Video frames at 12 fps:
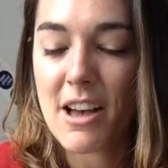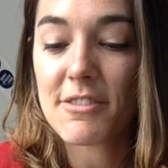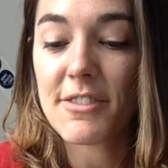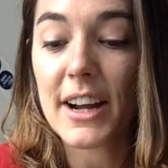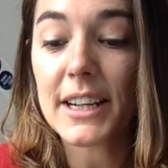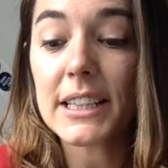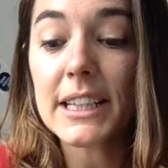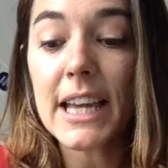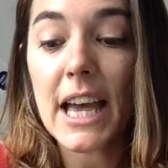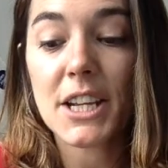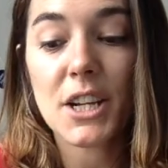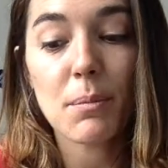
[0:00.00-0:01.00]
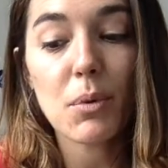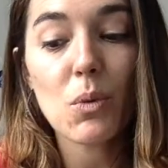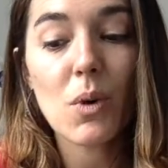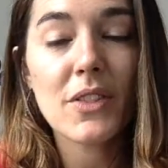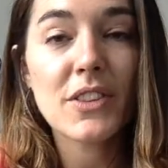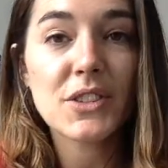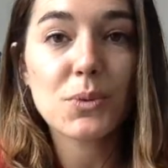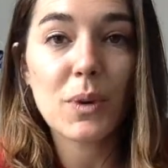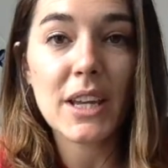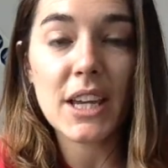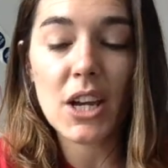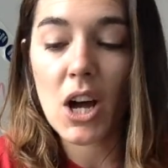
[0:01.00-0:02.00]
Finally, at number one this
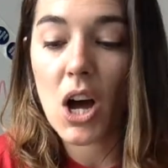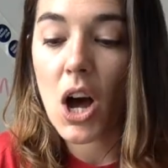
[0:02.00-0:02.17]
week,